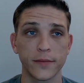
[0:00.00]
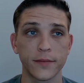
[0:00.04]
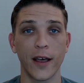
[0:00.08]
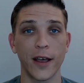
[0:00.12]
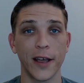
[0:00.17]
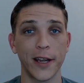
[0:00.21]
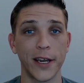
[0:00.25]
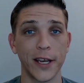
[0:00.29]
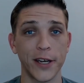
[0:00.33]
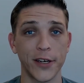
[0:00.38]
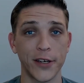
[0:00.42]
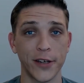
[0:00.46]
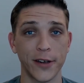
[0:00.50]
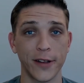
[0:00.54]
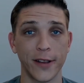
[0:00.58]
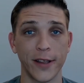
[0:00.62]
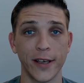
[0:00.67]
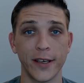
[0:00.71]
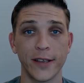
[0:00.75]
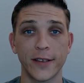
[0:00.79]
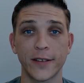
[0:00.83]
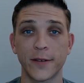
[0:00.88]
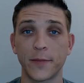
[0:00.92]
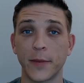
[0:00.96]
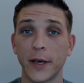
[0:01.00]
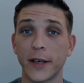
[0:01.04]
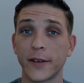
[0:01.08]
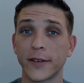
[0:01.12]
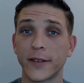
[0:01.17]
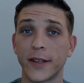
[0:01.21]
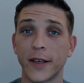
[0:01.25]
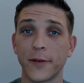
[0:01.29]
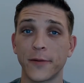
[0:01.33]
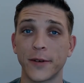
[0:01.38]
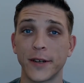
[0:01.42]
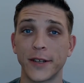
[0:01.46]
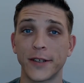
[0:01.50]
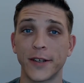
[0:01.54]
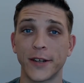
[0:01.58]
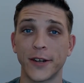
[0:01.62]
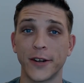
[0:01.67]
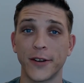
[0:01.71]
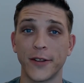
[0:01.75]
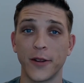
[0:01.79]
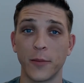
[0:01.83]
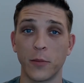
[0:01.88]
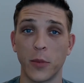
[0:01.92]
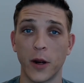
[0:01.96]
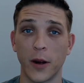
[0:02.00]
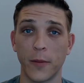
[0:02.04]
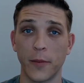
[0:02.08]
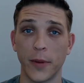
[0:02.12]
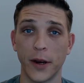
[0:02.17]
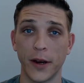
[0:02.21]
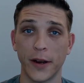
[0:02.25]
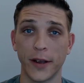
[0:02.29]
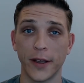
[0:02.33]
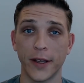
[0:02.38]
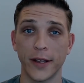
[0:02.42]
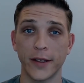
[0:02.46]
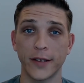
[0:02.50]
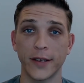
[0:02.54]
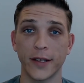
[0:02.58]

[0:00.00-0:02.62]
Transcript: Additionally, spells that return the barbarian